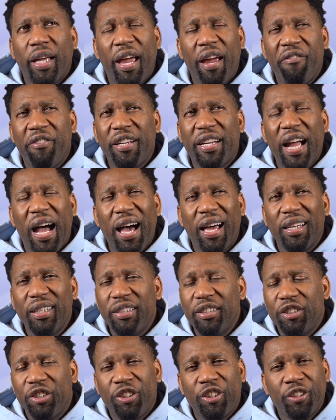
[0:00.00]
Every
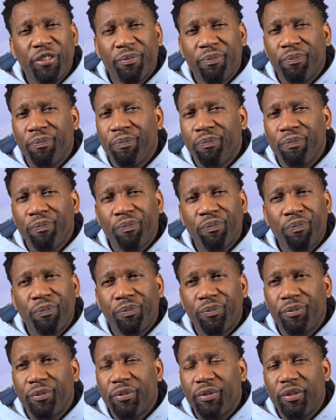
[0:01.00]
college
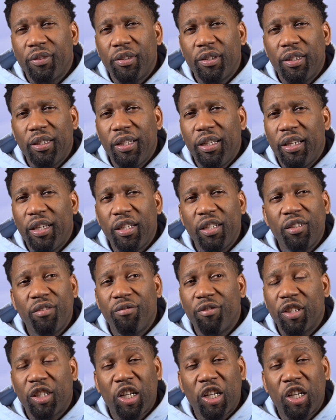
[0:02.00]
in